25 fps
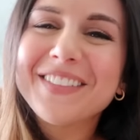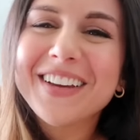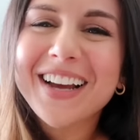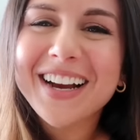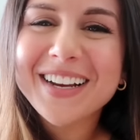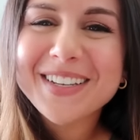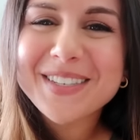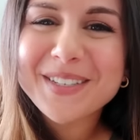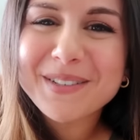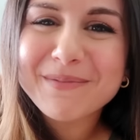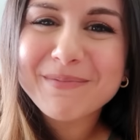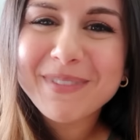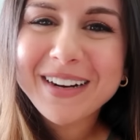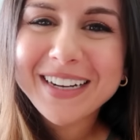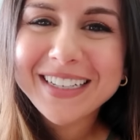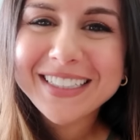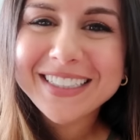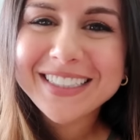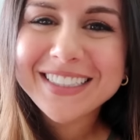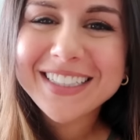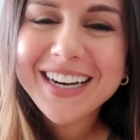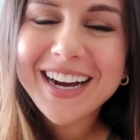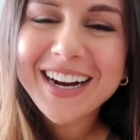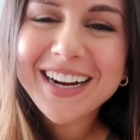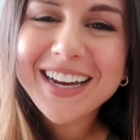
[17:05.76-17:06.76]
love you guys so
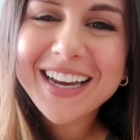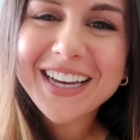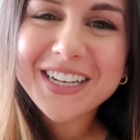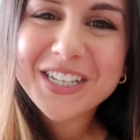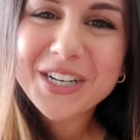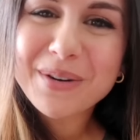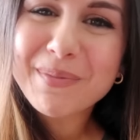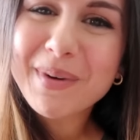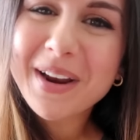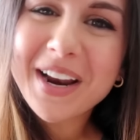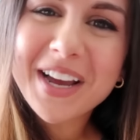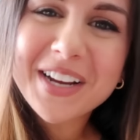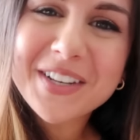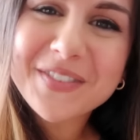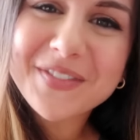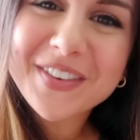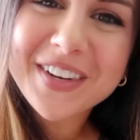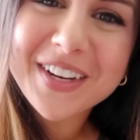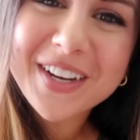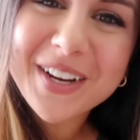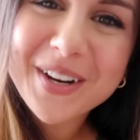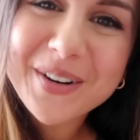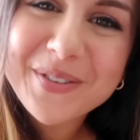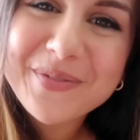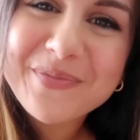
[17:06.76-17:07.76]
much. I'll catch you in my next
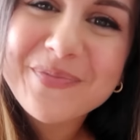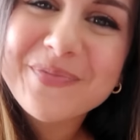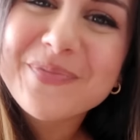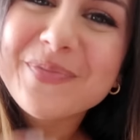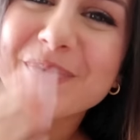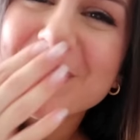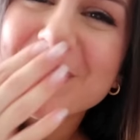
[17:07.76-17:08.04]
video.